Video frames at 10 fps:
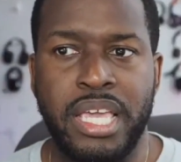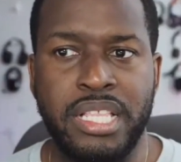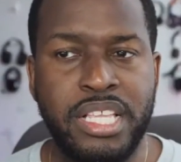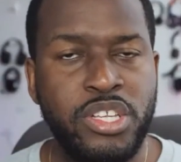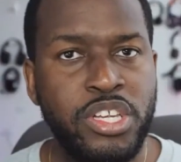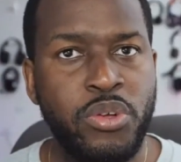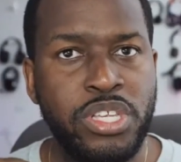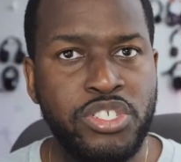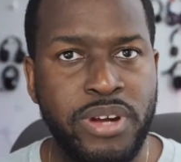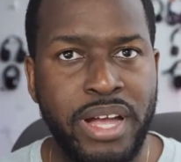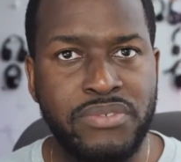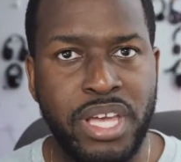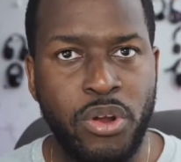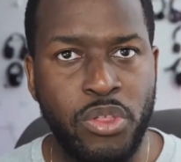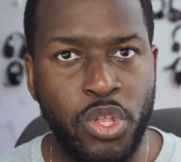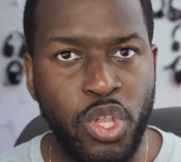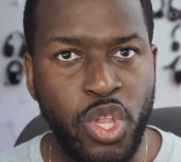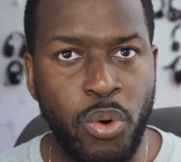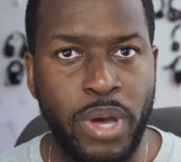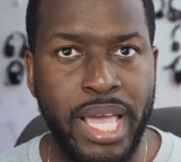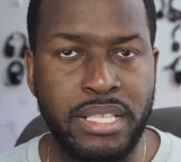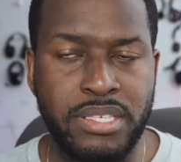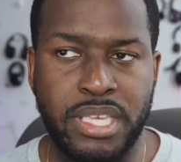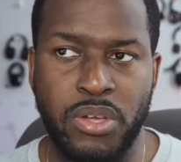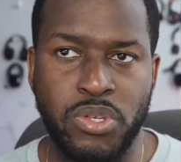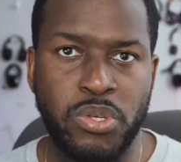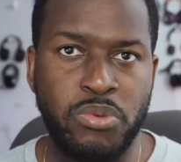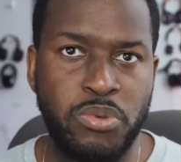it literally only drowns out on the lower end scale. So